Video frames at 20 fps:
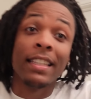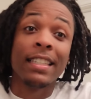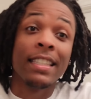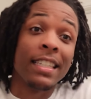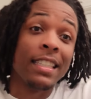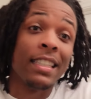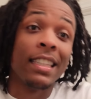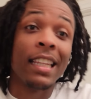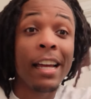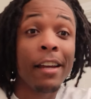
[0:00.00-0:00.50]
this
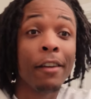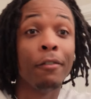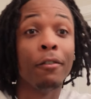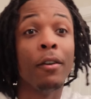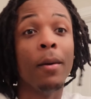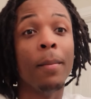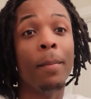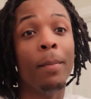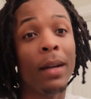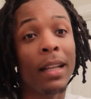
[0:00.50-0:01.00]
his
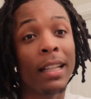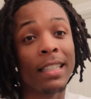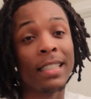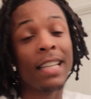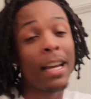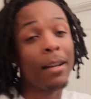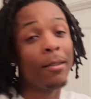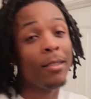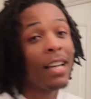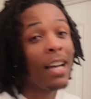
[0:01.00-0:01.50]
life. But at the
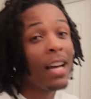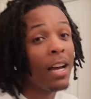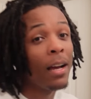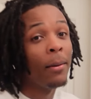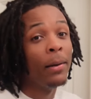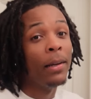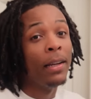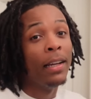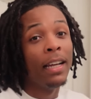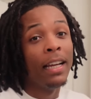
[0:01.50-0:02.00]
same
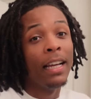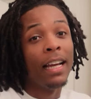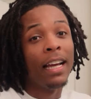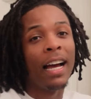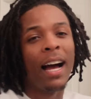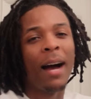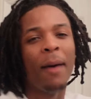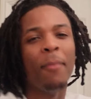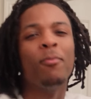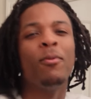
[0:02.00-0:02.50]
time,
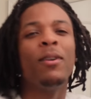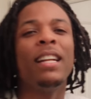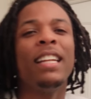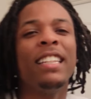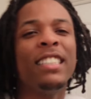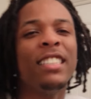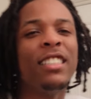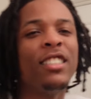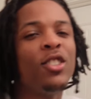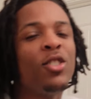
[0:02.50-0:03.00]
I'm really
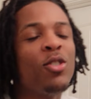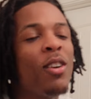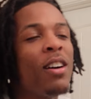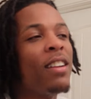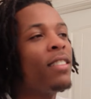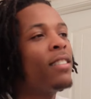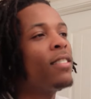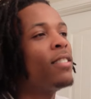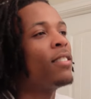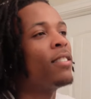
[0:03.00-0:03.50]
just trying
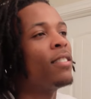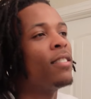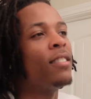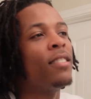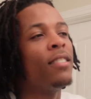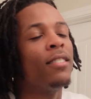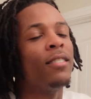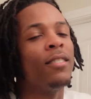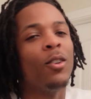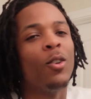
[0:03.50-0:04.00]
to
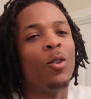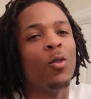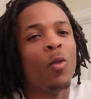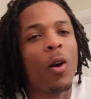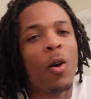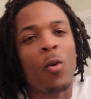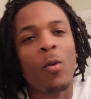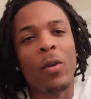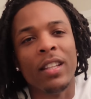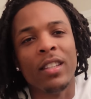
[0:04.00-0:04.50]

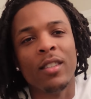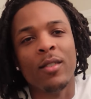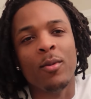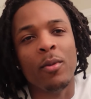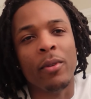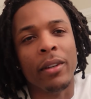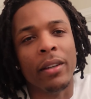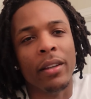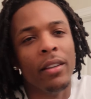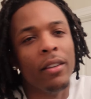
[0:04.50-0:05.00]
grow
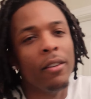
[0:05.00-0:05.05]
into it.